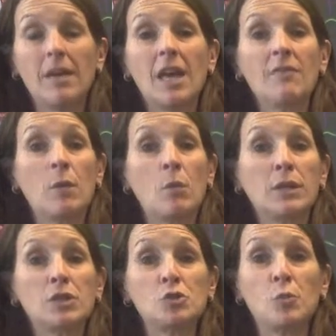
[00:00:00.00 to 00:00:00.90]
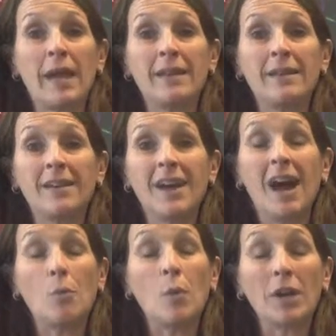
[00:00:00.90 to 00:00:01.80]
If I wanted to write
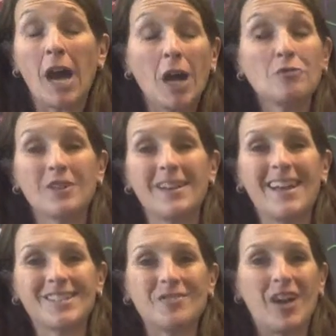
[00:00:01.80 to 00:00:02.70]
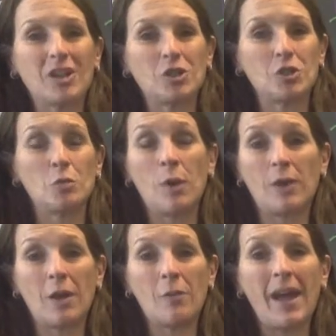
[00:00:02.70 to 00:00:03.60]
100 as a fraction, what
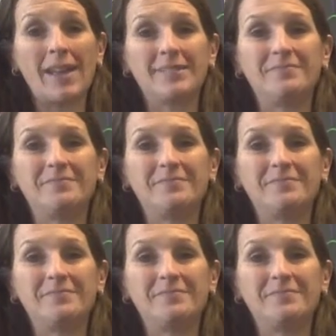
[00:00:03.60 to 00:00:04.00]
would I write?